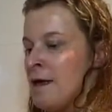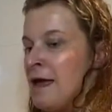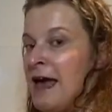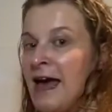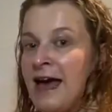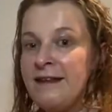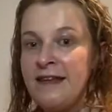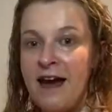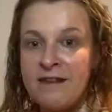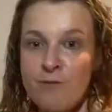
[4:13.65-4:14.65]
And the
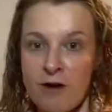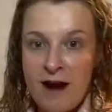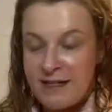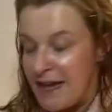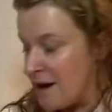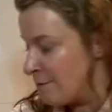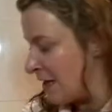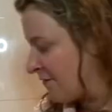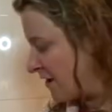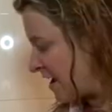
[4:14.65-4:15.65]
other products that I'm
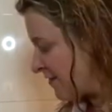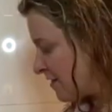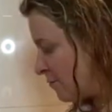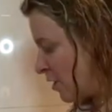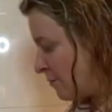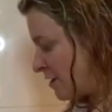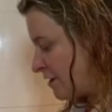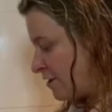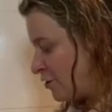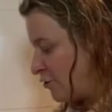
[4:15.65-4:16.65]
loving at the moment are the
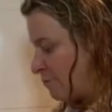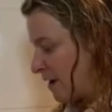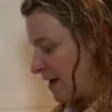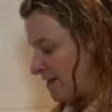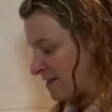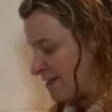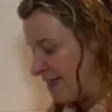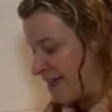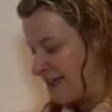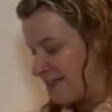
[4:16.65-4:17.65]
new masks. Now
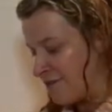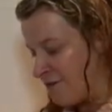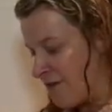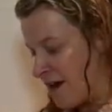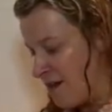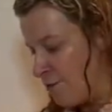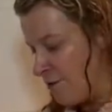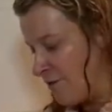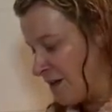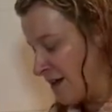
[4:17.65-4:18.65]
these are available
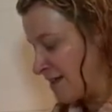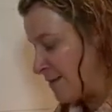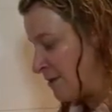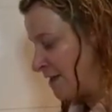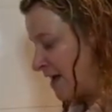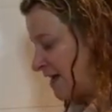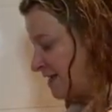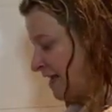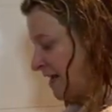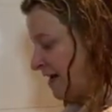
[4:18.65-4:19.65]
for the next couple of days
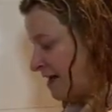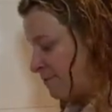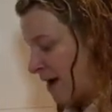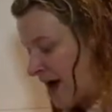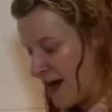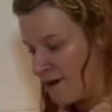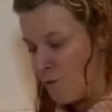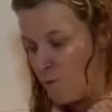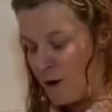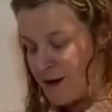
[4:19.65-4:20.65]
in a pack
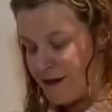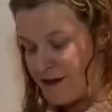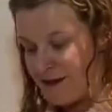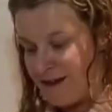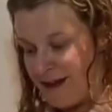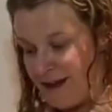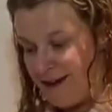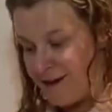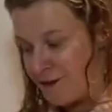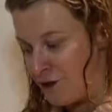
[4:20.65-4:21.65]
with
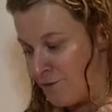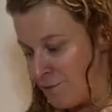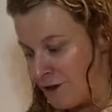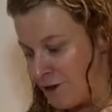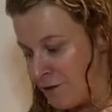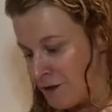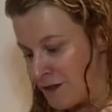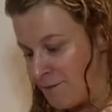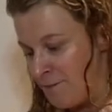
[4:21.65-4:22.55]
the Derm Results